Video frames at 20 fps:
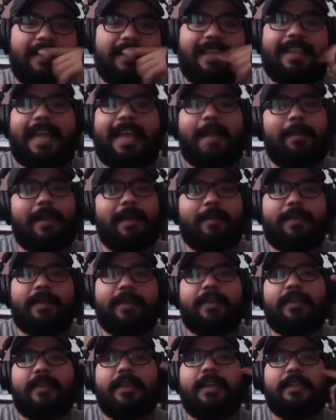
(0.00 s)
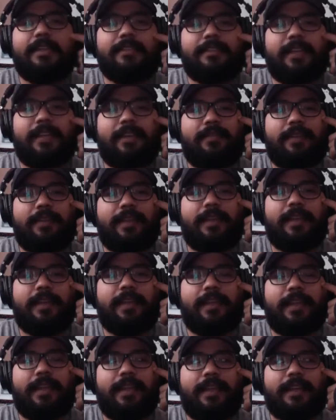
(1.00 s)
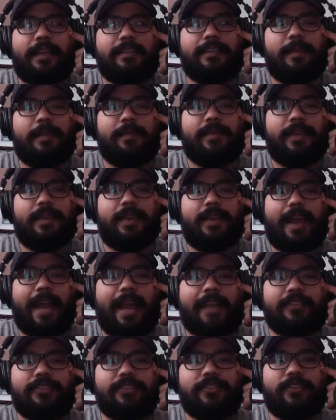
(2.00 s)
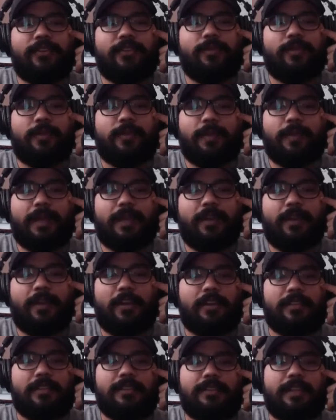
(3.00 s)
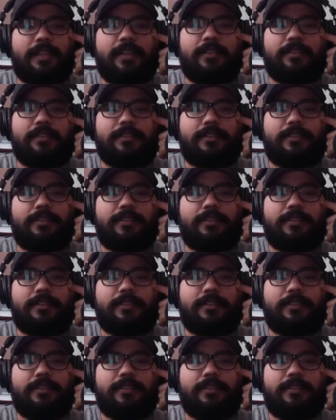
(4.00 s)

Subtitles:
That might be the next knife I get, like something Kaiser with my Carta scales.